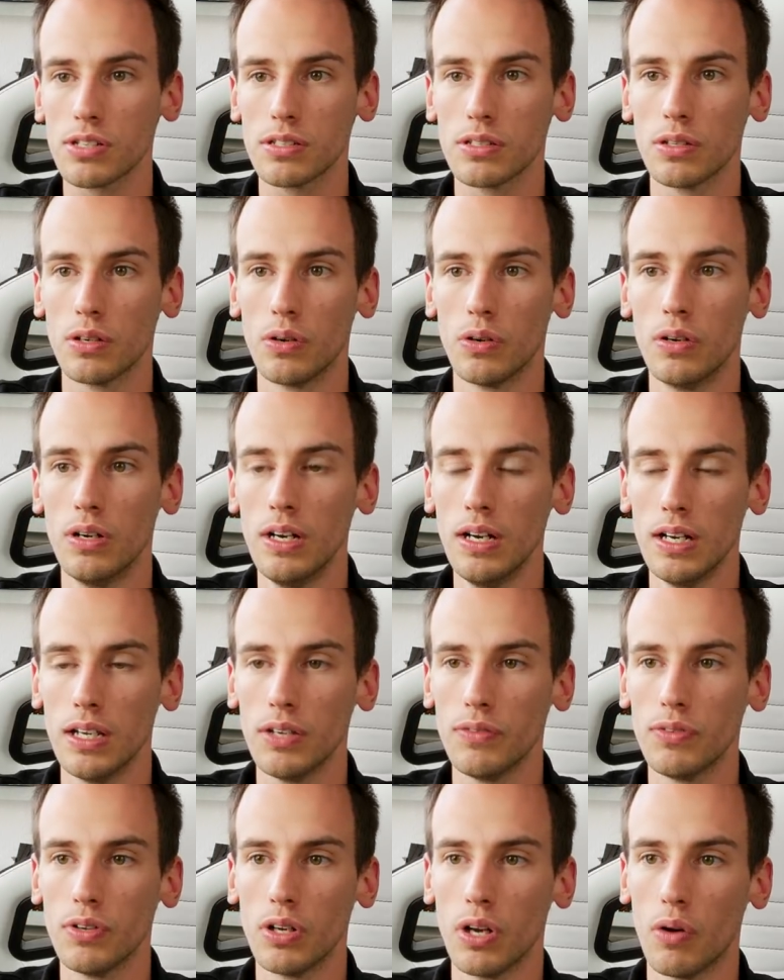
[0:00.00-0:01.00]
So
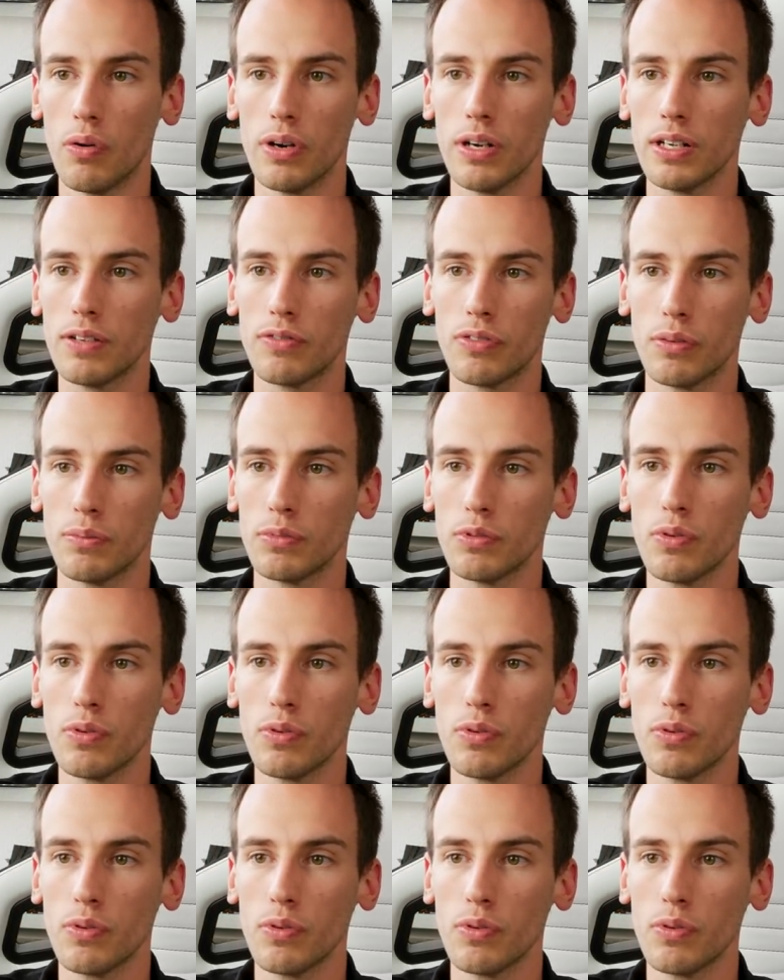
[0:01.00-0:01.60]
if you lower it from